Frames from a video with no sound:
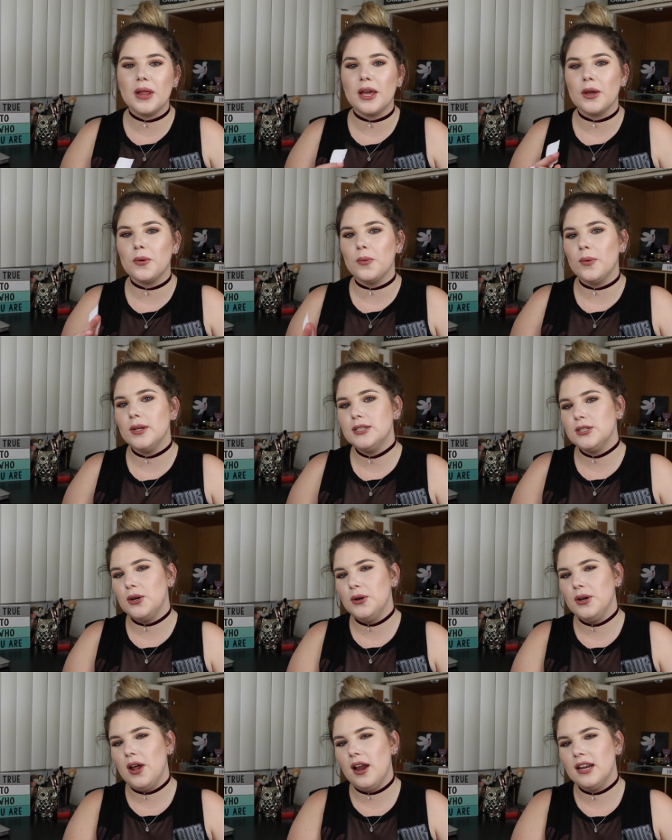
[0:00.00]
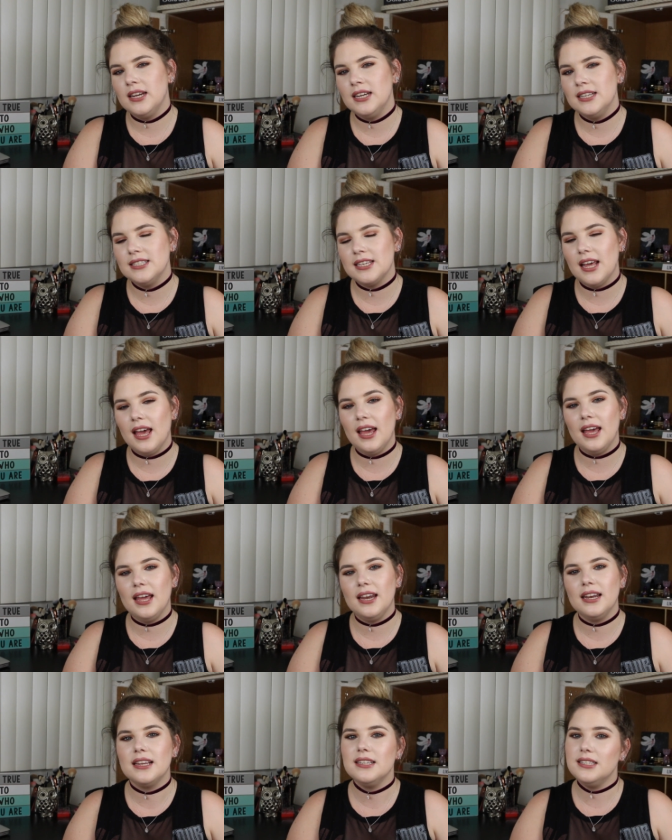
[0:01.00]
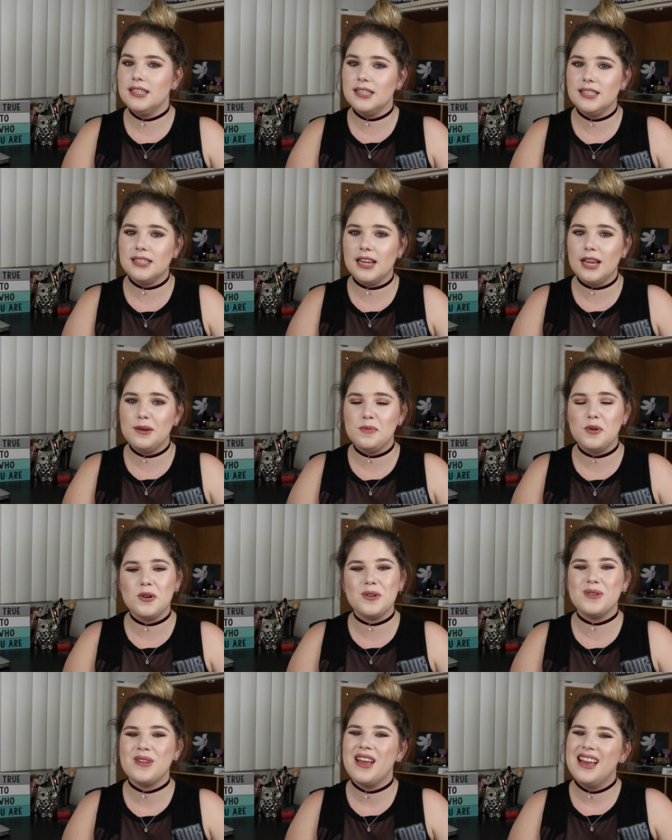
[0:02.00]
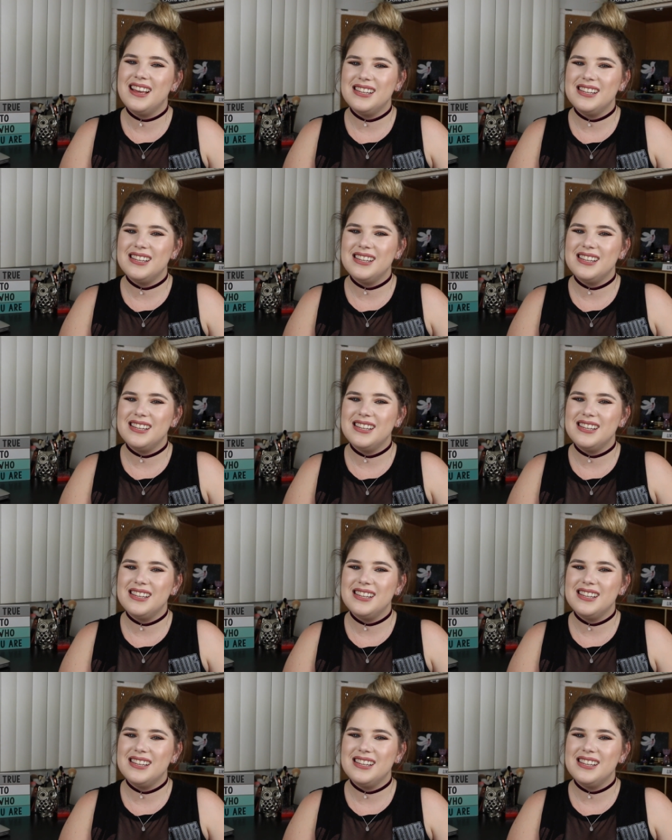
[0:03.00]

Like, what's going on in his head? Is he stable?